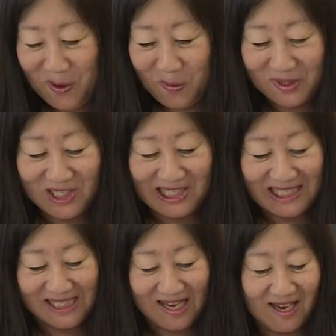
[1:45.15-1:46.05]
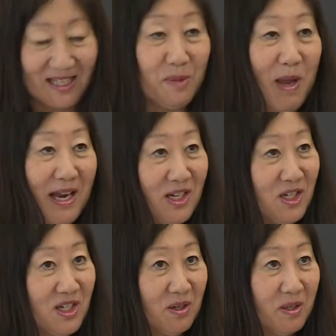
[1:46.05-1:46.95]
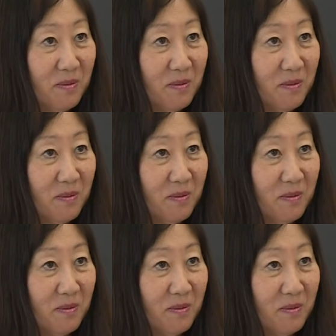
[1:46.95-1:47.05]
which is a Spanish